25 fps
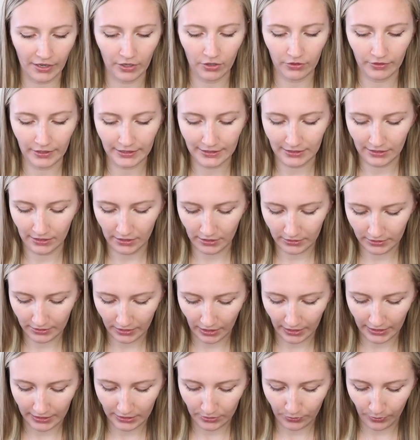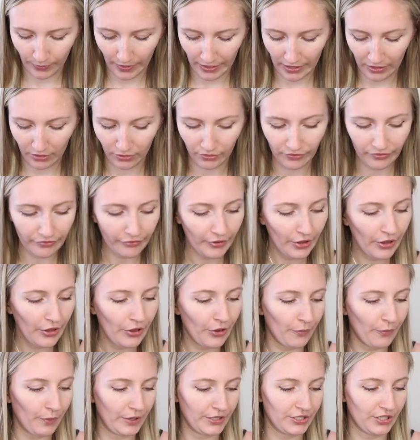I got this in a size 12,
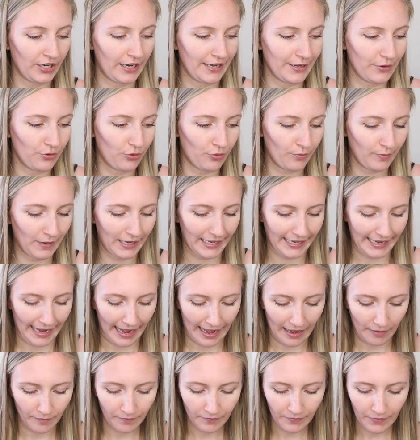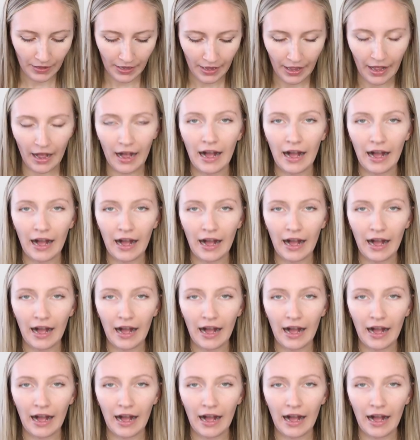which I normally am,